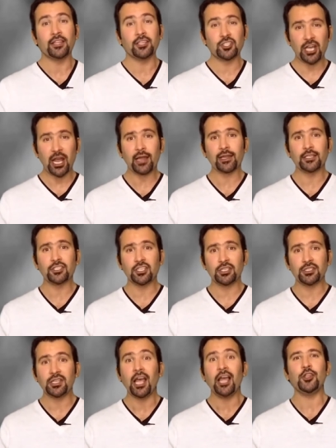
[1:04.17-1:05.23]
The challenge
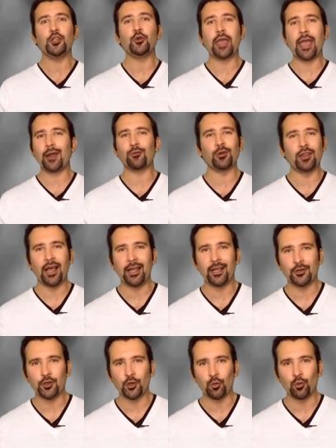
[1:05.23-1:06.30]
is you can't rely
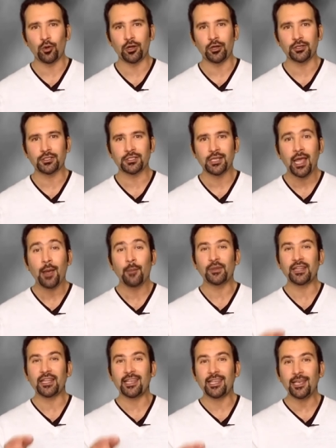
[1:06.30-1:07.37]
on your words,
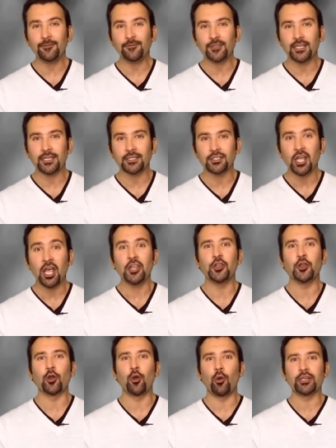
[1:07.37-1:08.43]
but the gift is
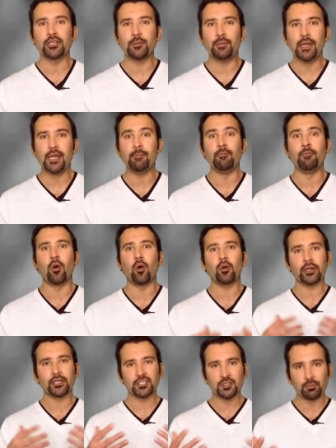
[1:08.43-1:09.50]
you're going to be
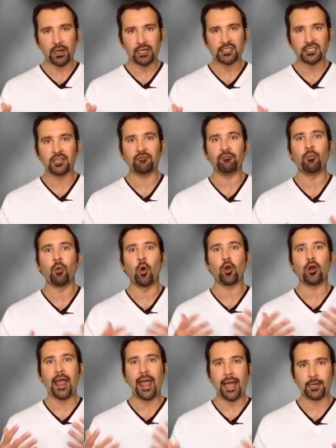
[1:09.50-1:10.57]
more expressive,
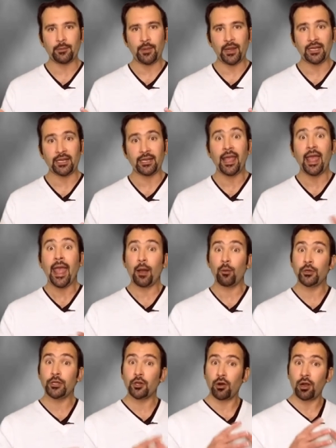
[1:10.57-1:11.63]
more animated, and
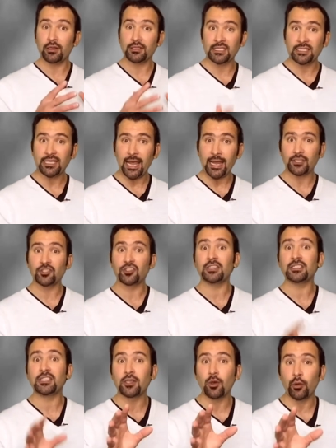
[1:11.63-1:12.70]
when you're on stage,
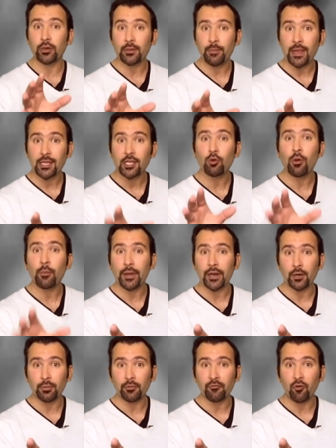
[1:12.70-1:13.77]
this is going to make you a
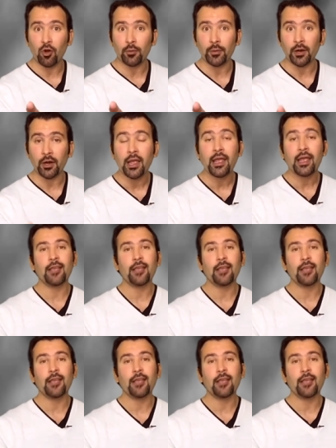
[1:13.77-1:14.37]
better performer.